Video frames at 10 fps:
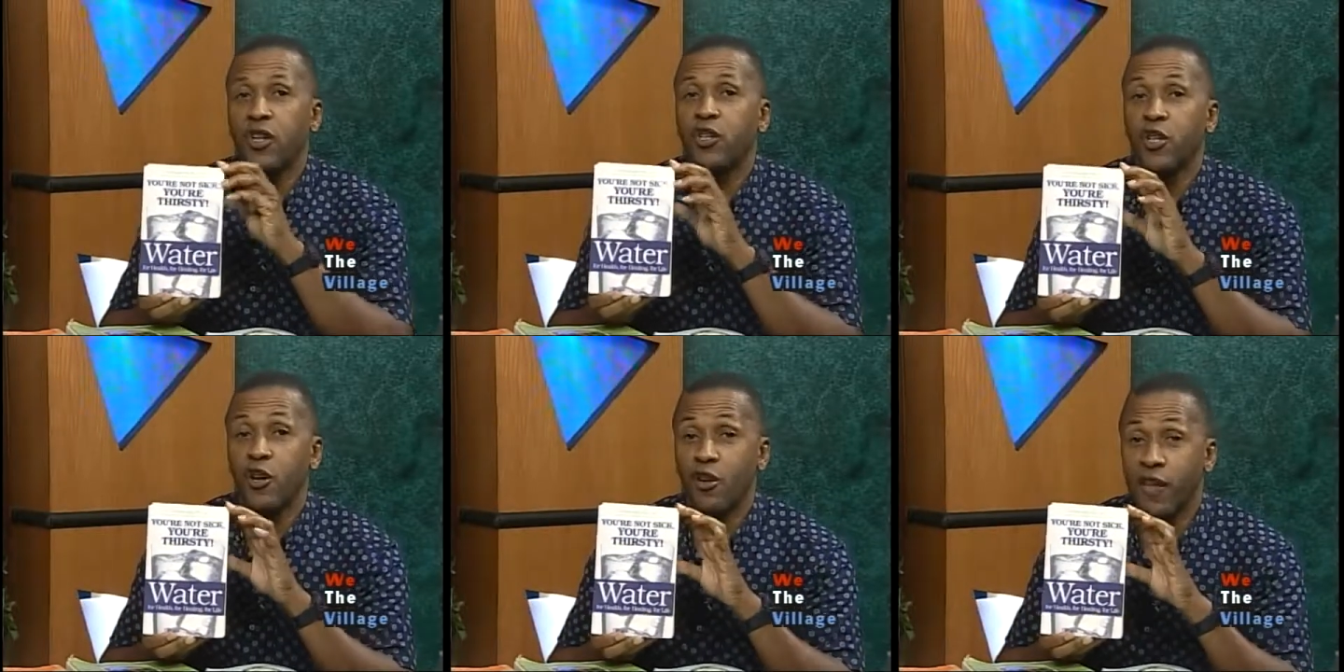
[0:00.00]

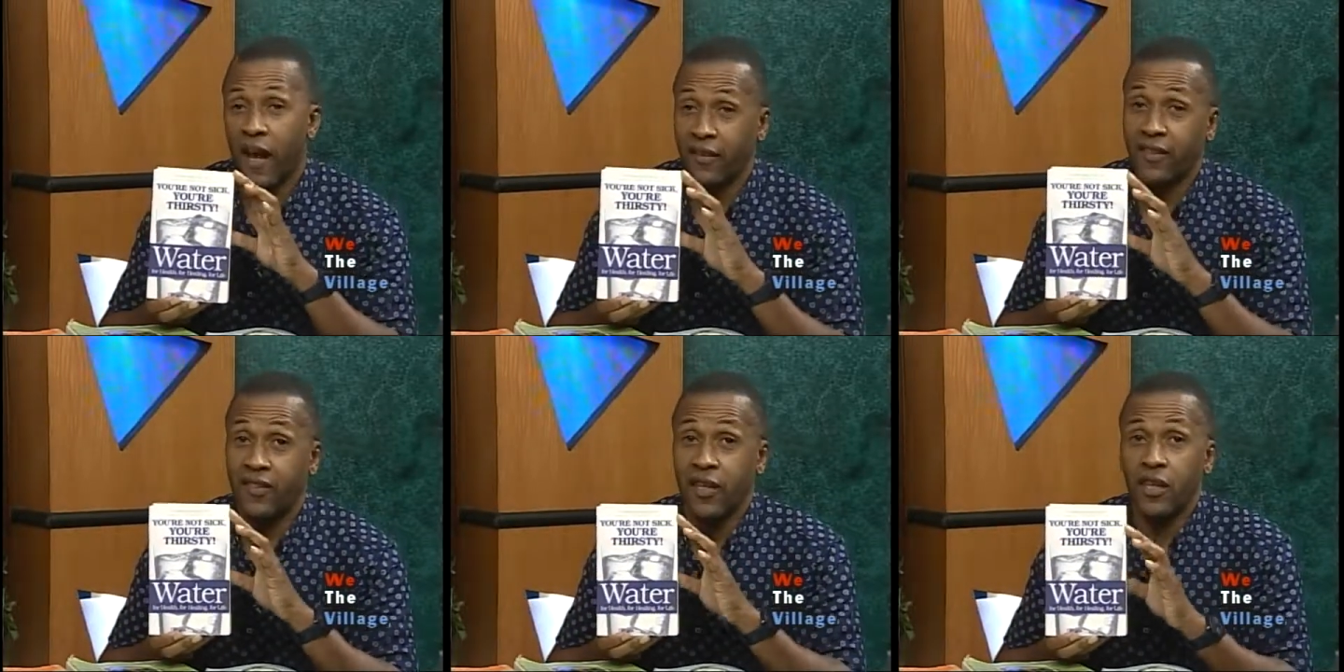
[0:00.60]
You're Not
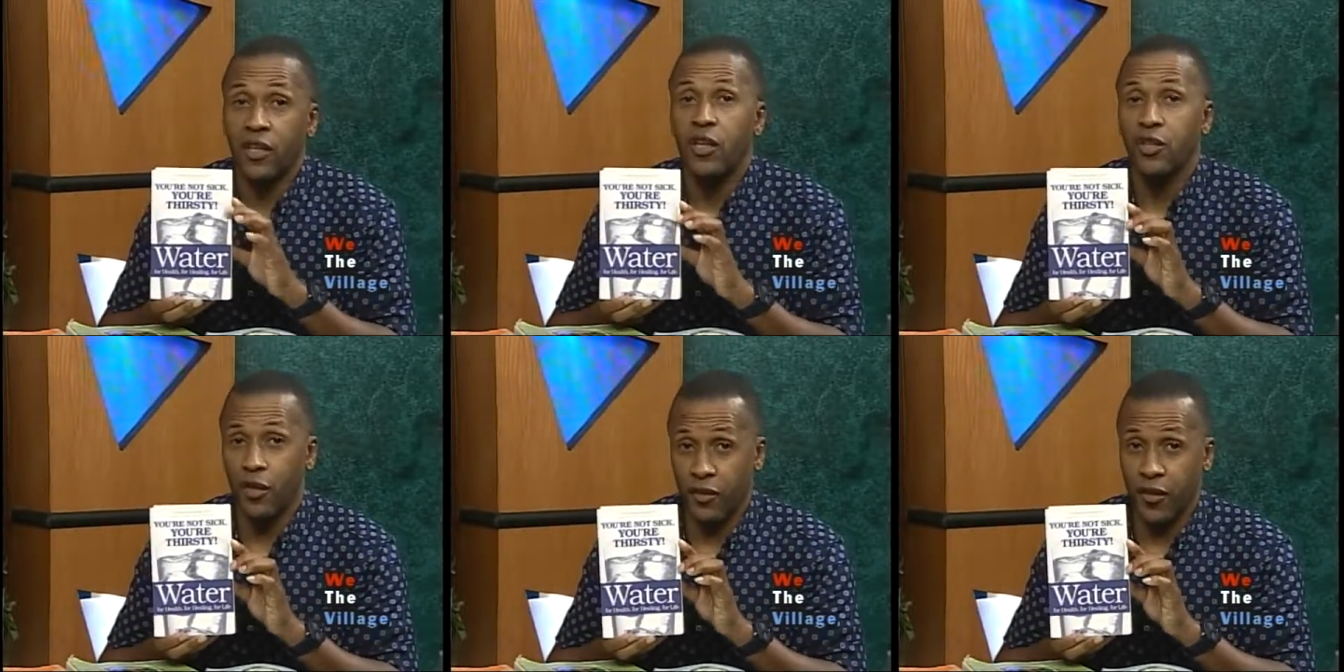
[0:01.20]
Sick,
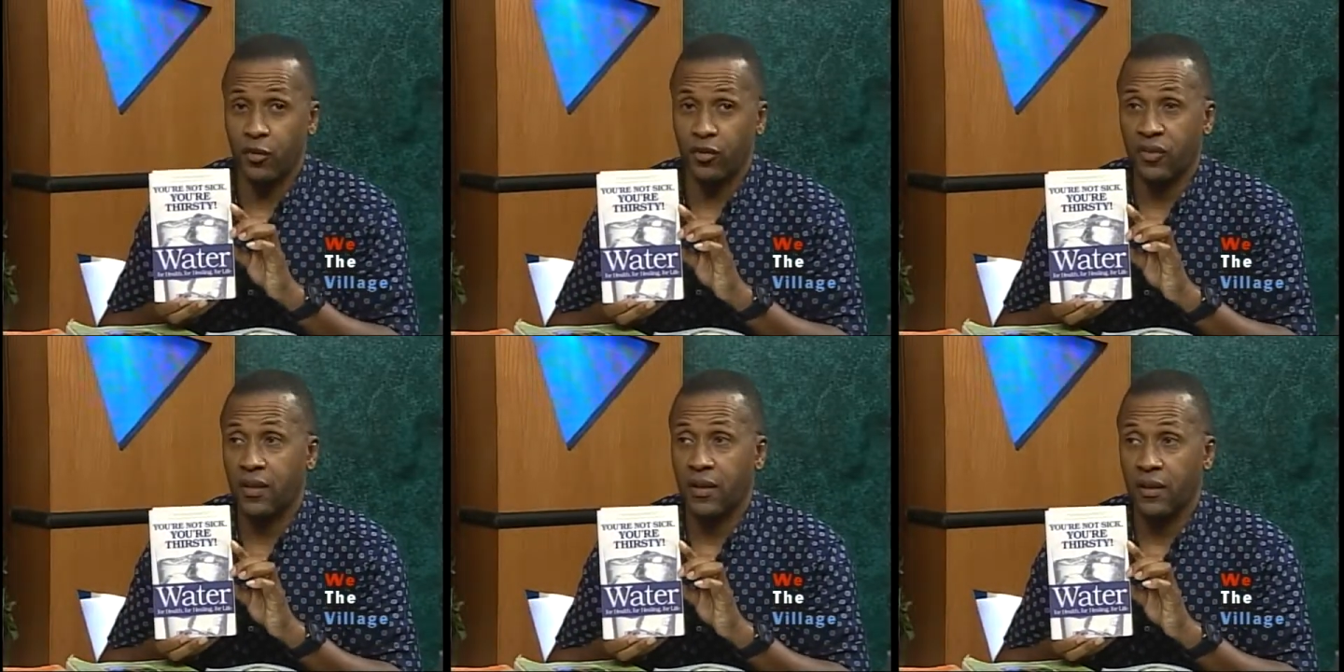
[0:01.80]
You're
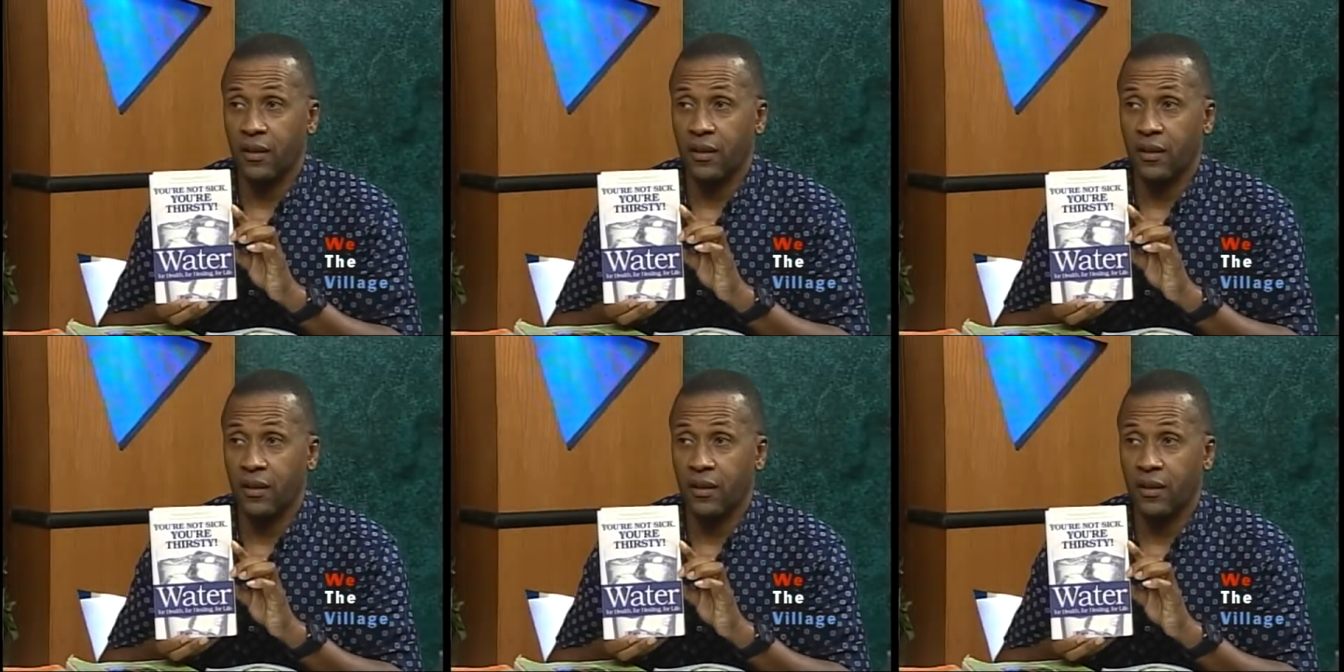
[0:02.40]
Thirsty.